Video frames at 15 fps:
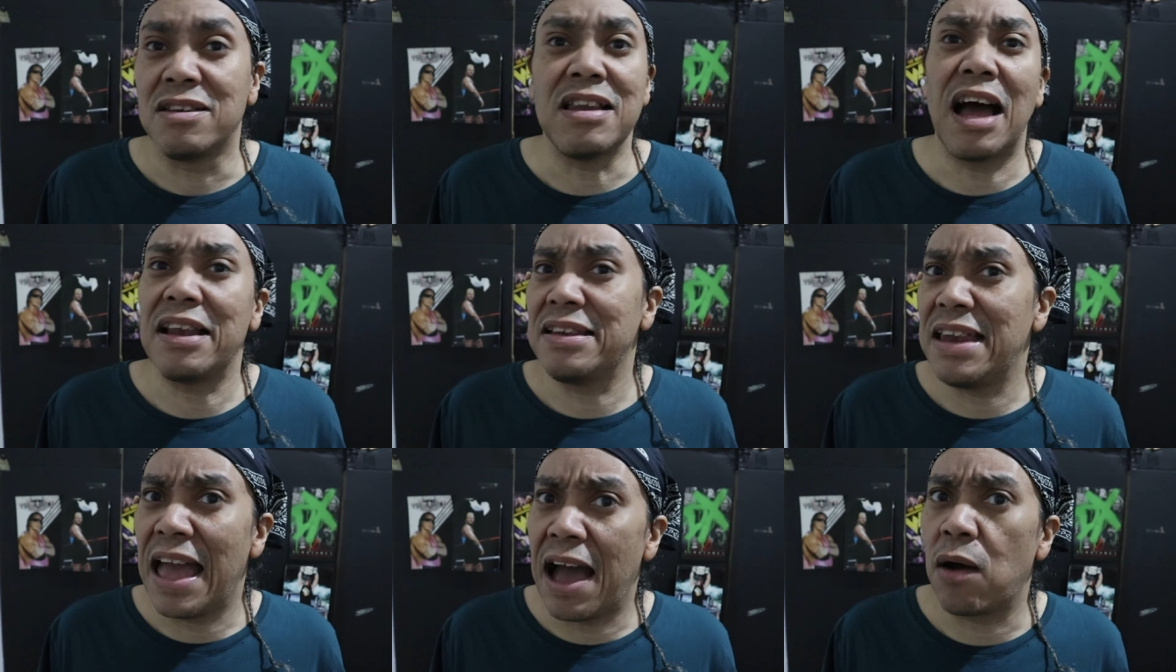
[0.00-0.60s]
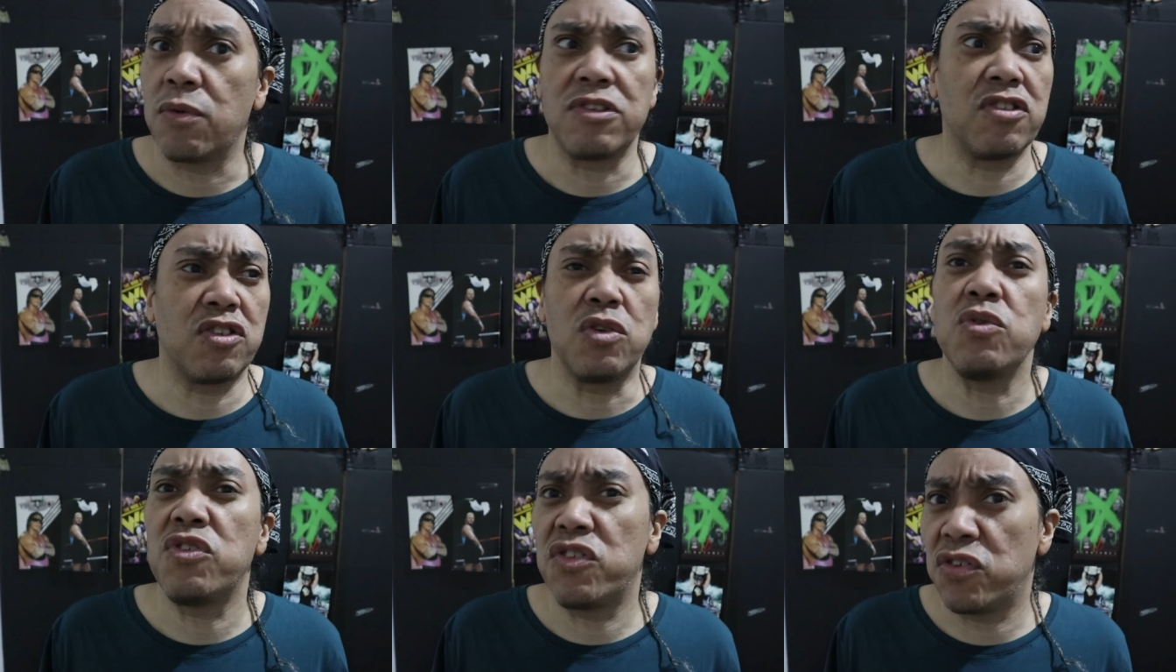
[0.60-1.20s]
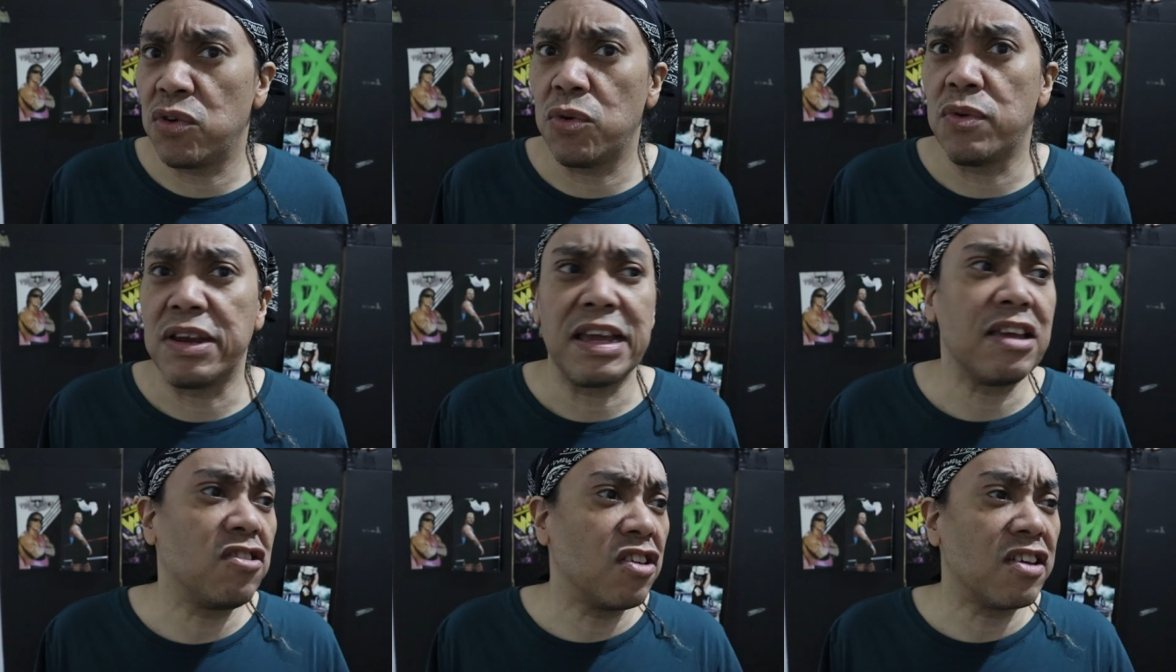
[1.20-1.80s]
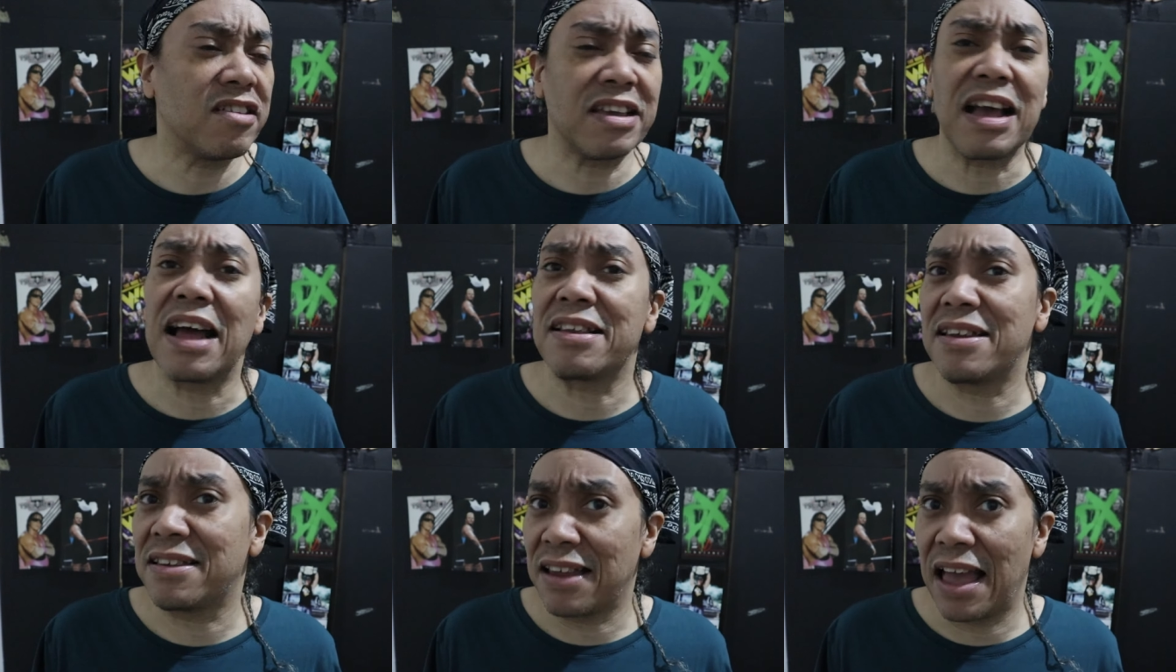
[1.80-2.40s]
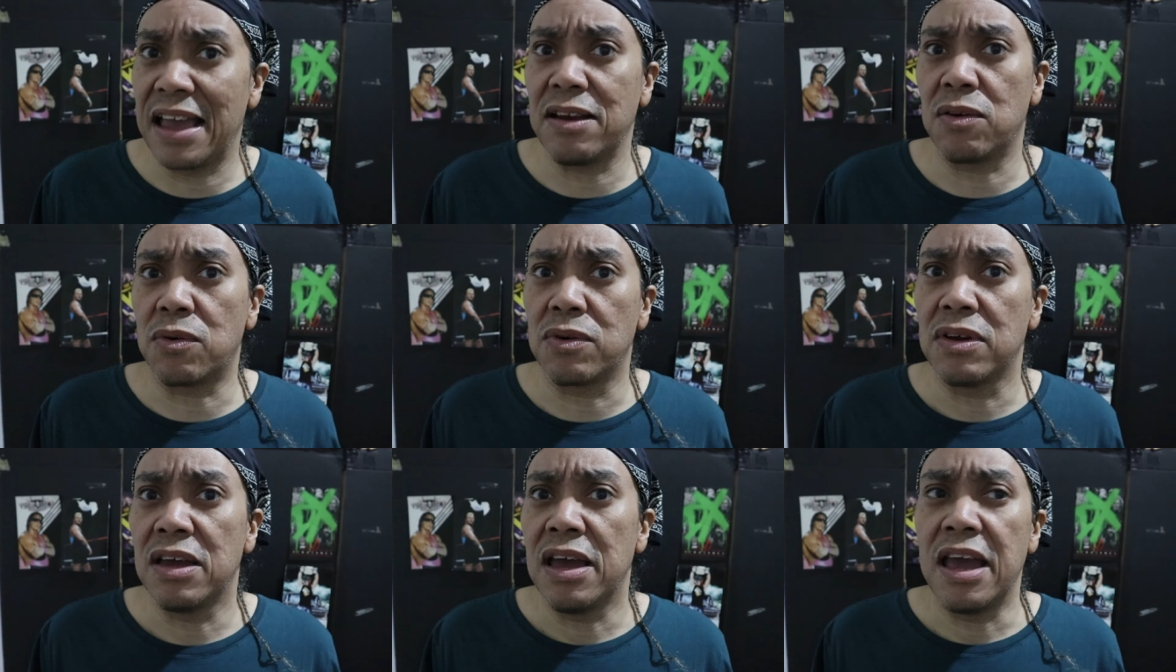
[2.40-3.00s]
Not now. It's too soon. He just got the title.